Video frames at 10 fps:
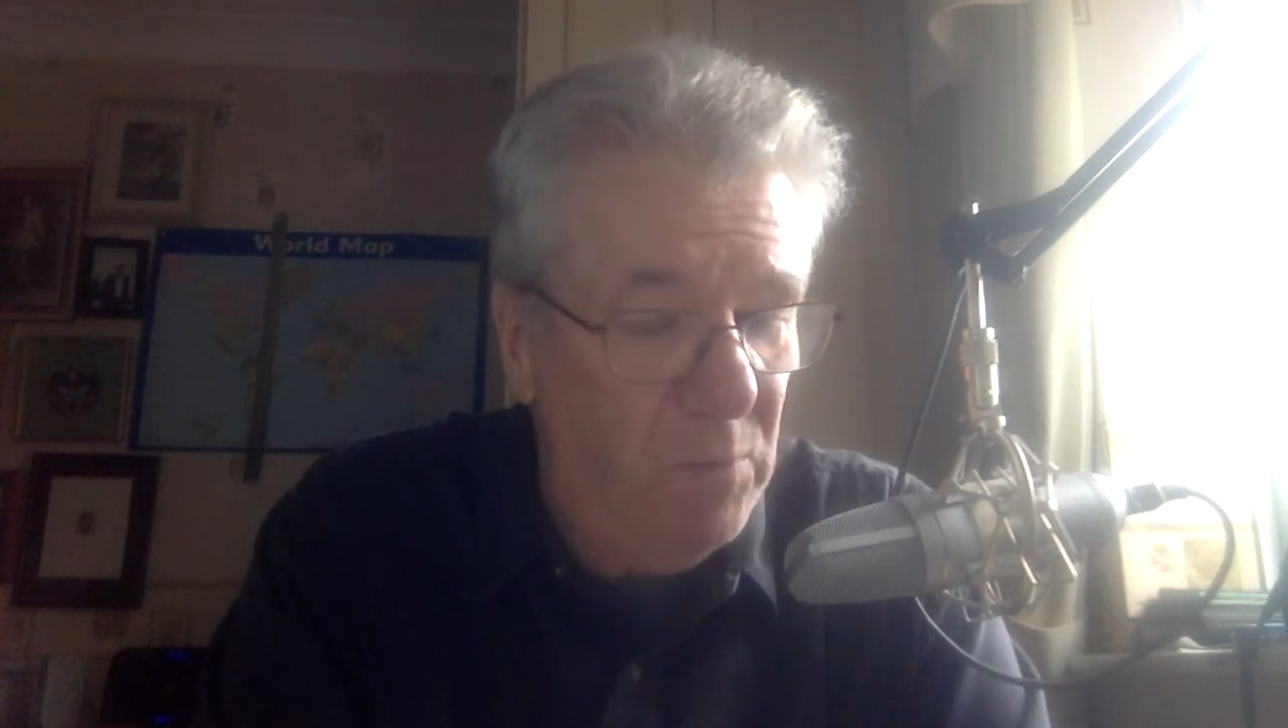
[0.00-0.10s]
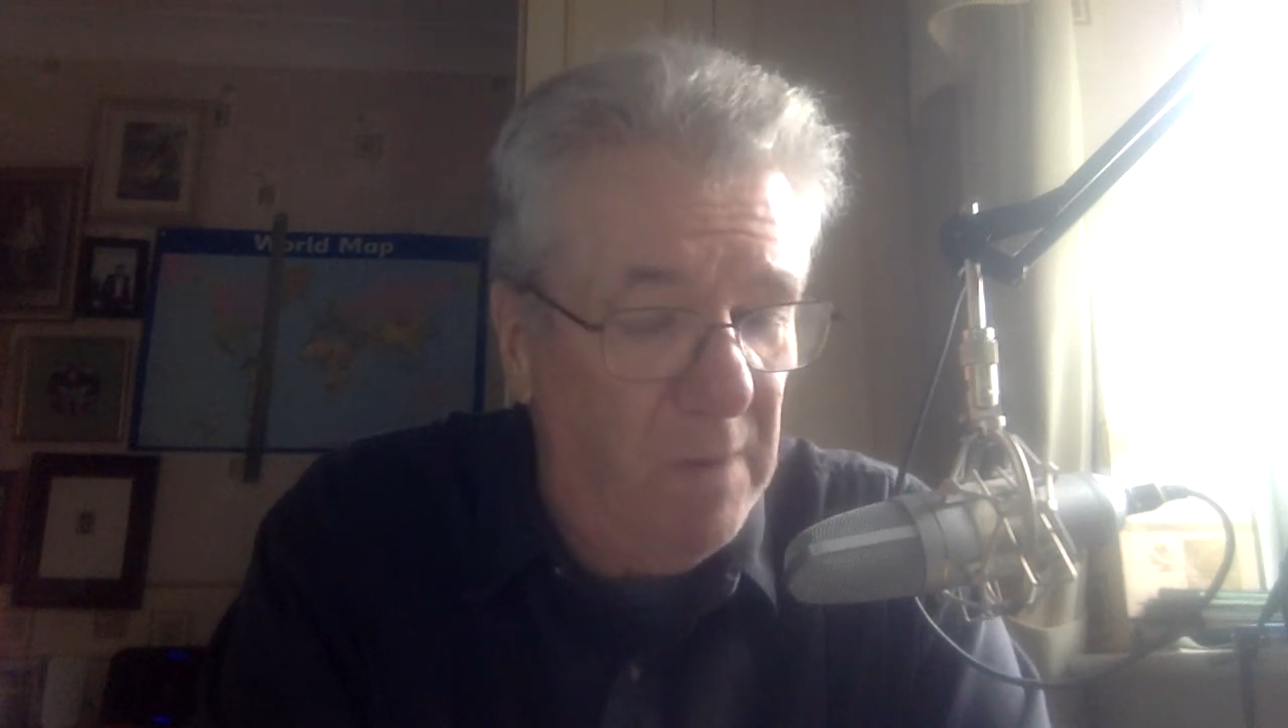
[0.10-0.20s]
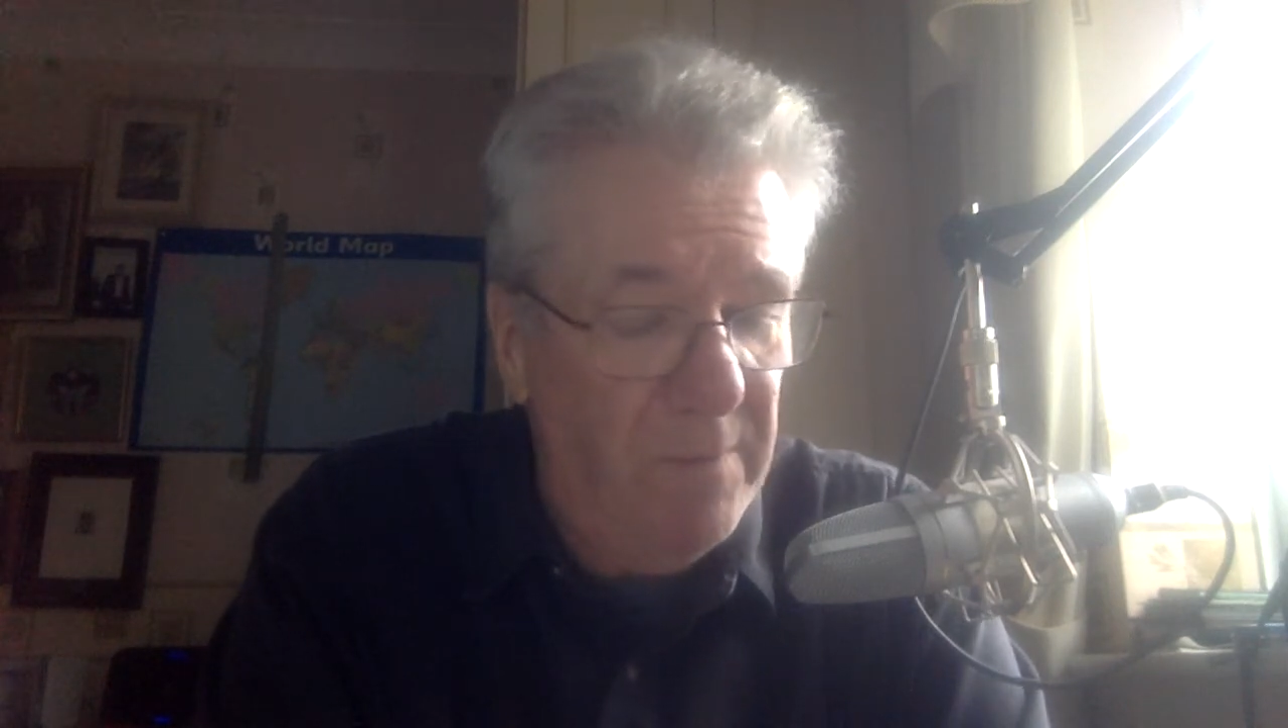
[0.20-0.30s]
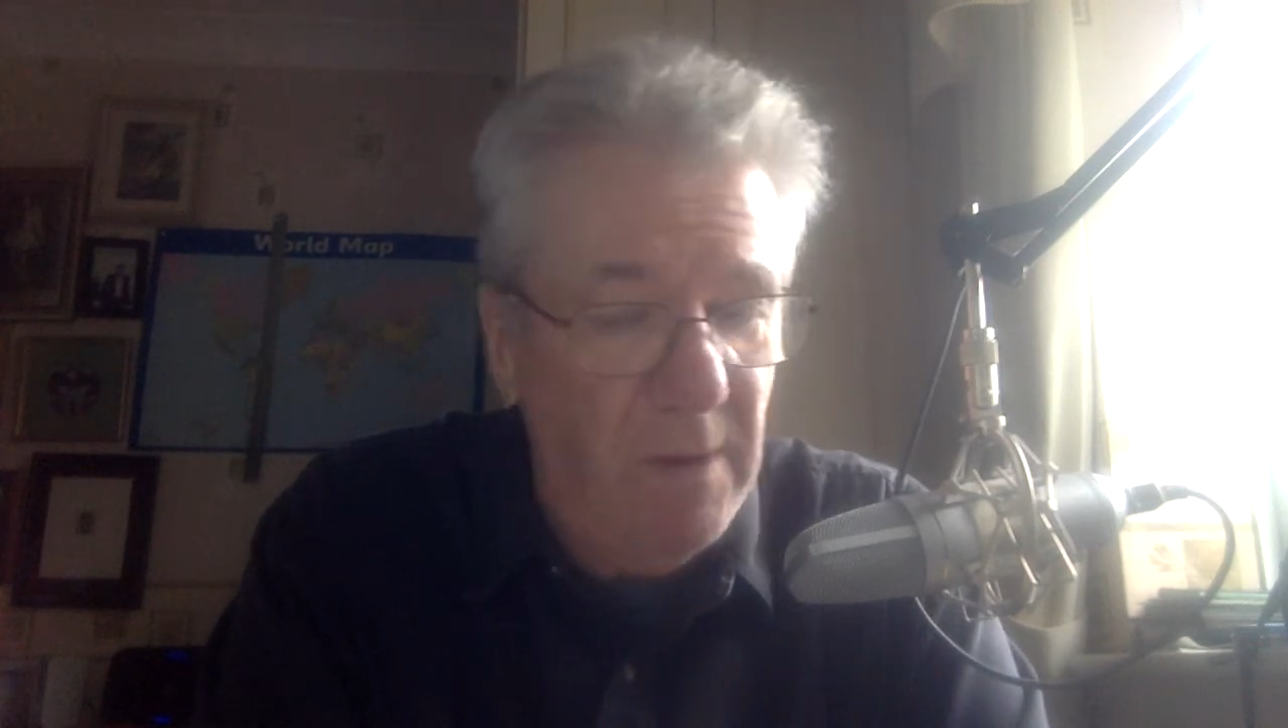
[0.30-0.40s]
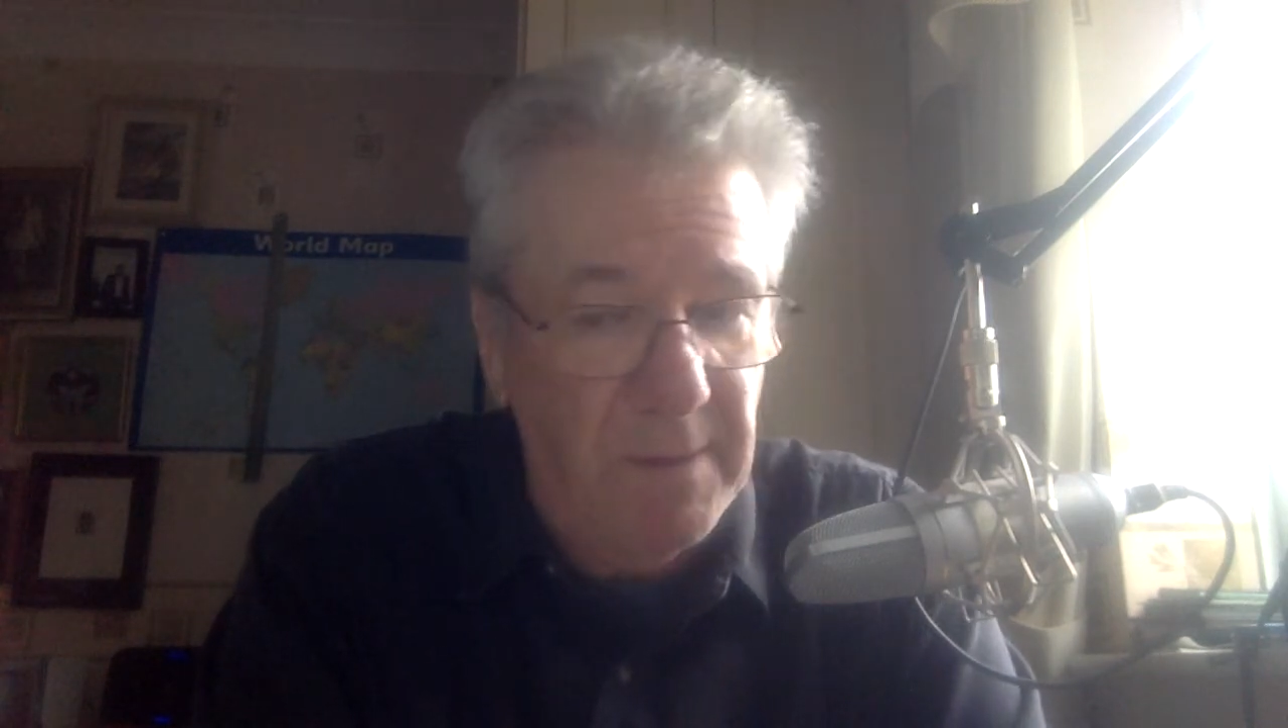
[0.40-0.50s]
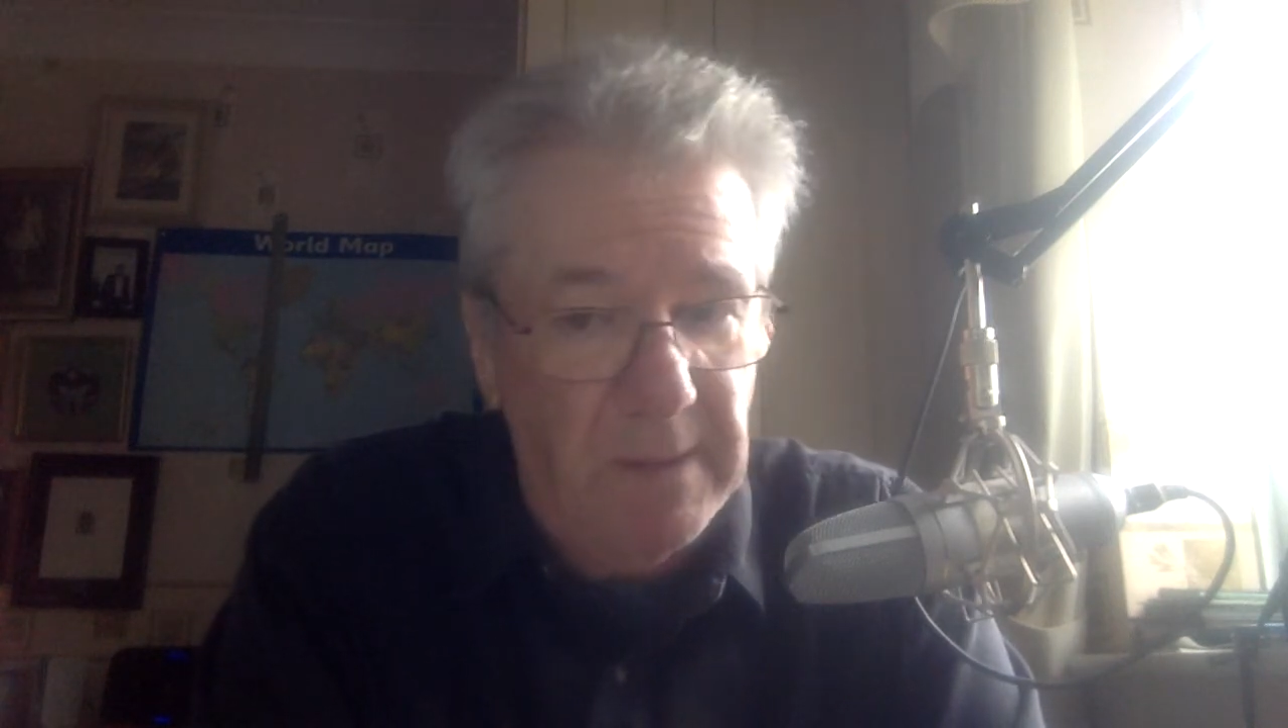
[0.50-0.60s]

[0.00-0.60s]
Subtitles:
We've got